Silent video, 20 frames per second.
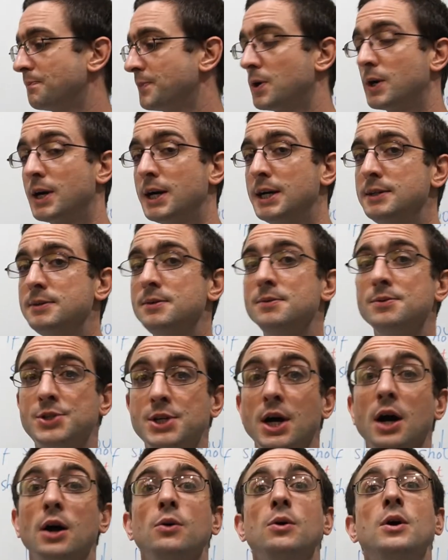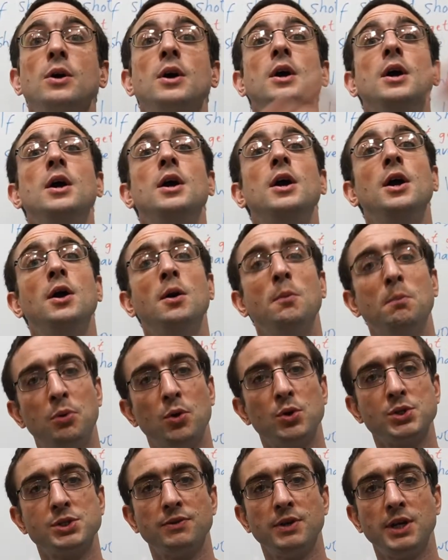Okay? So,
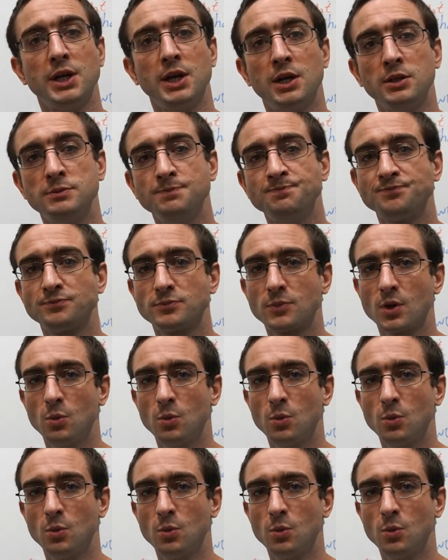pause the video.